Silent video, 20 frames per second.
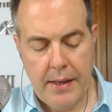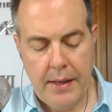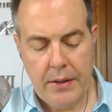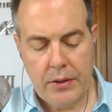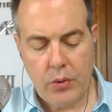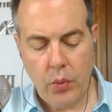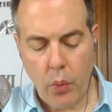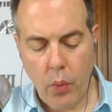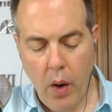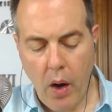
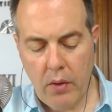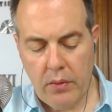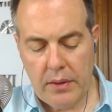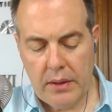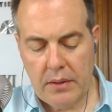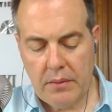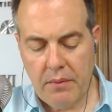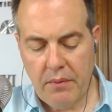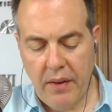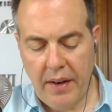
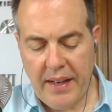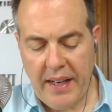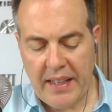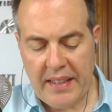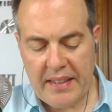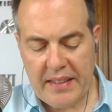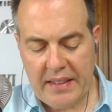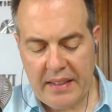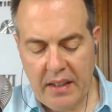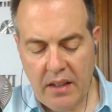surrounded by a
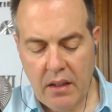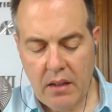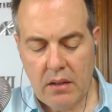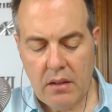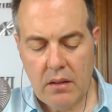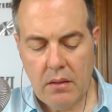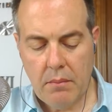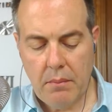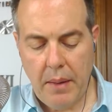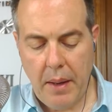
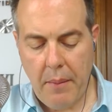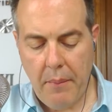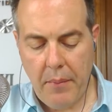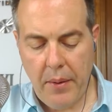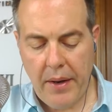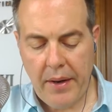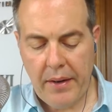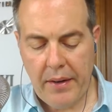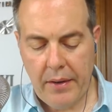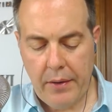single
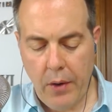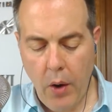membrane